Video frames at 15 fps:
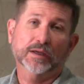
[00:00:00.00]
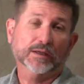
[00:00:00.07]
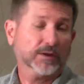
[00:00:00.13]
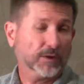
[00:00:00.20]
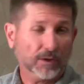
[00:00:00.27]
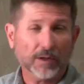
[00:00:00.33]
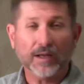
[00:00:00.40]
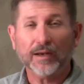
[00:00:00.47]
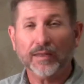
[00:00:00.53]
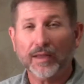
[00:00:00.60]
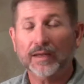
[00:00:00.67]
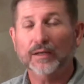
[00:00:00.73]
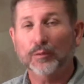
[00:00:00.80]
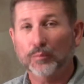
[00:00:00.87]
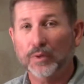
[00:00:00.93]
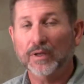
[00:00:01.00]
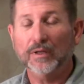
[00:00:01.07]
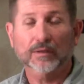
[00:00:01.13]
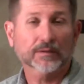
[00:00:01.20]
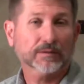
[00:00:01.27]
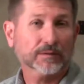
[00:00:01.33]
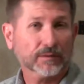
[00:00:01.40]
Now, a lot of that
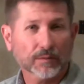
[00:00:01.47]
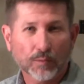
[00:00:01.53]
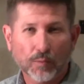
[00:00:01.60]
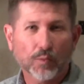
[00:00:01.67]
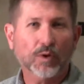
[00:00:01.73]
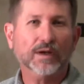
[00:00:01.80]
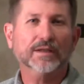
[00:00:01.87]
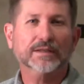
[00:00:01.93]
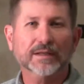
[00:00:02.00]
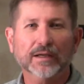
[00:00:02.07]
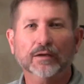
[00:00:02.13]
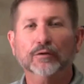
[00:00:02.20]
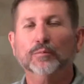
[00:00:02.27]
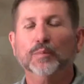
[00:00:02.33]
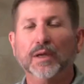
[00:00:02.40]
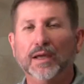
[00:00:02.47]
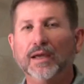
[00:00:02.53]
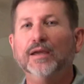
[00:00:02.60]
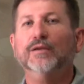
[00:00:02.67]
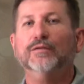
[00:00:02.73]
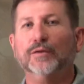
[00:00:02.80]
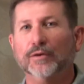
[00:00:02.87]
depends. What is the elk
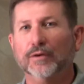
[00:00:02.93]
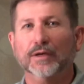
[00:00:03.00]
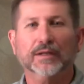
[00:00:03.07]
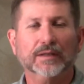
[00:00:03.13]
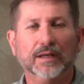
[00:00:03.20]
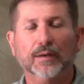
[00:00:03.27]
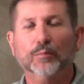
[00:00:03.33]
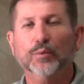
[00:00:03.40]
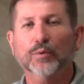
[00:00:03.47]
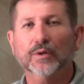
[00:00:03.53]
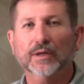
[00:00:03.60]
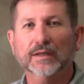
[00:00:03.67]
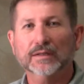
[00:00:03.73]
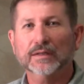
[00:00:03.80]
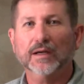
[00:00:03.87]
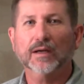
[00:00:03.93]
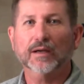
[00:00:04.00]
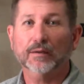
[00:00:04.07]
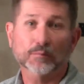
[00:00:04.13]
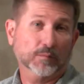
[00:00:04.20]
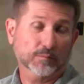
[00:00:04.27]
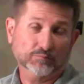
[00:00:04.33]
behavior at that point in
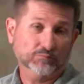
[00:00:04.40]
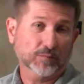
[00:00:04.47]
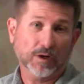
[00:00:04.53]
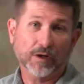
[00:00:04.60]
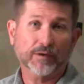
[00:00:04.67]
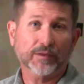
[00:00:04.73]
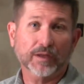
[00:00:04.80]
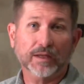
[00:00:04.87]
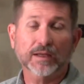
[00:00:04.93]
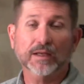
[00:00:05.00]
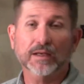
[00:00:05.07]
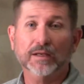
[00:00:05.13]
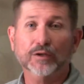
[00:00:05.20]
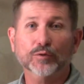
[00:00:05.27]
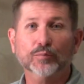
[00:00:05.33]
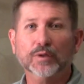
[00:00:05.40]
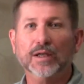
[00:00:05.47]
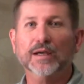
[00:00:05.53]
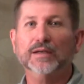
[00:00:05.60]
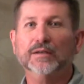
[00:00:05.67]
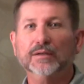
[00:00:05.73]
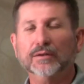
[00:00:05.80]
time? Are they hitting your
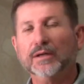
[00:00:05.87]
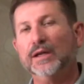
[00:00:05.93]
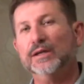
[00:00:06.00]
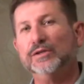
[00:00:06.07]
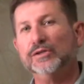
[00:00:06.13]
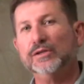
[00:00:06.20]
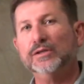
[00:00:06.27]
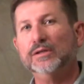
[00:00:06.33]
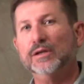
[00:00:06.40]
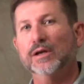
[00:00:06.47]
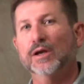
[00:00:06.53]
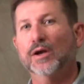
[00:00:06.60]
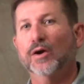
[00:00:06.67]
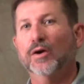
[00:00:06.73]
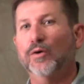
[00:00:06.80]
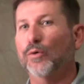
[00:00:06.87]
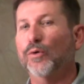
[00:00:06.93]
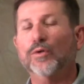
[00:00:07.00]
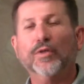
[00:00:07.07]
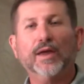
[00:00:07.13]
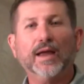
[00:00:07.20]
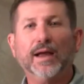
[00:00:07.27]
blind location? Or
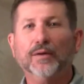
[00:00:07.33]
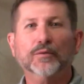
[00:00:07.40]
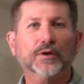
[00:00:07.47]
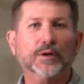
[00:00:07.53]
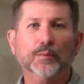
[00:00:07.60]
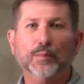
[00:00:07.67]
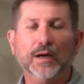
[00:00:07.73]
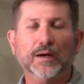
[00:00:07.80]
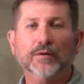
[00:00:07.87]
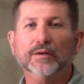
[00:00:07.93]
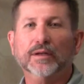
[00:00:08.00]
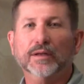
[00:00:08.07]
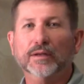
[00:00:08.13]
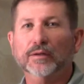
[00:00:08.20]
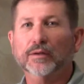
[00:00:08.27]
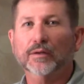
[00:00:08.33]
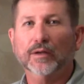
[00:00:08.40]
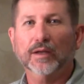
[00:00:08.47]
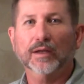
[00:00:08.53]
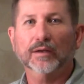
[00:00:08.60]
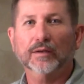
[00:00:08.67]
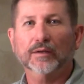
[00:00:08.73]
are they out and about,
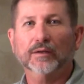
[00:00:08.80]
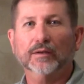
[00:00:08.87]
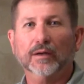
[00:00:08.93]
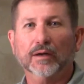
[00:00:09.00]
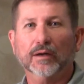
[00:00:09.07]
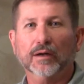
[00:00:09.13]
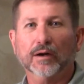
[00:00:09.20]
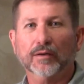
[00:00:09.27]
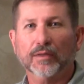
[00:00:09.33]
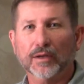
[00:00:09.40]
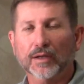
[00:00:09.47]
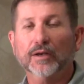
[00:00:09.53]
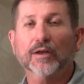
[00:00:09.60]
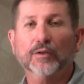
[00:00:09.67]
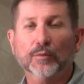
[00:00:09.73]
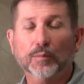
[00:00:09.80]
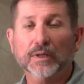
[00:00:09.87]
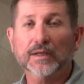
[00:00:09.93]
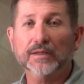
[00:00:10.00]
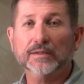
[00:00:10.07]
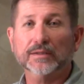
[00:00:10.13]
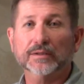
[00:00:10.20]
and are they in other
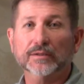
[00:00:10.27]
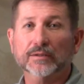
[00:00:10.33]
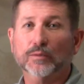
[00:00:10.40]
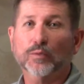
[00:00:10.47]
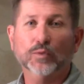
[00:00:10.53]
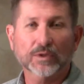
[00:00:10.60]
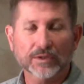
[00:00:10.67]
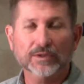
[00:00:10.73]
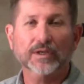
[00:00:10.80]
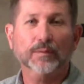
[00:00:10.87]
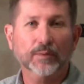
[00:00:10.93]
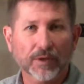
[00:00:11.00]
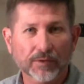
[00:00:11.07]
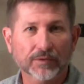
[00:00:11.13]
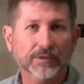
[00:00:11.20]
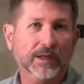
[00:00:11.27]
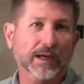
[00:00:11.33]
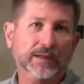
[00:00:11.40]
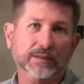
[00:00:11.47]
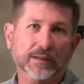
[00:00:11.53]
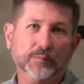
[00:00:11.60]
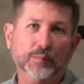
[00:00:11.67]
places? Would some other
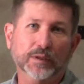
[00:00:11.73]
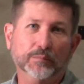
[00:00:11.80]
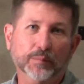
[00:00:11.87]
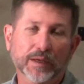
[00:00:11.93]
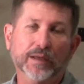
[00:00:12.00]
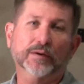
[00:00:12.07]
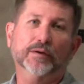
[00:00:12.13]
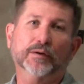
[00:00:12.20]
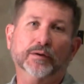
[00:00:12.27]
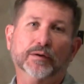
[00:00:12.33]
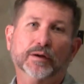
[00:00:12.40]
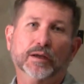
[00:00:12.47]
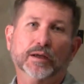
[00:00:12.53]
tactic be better?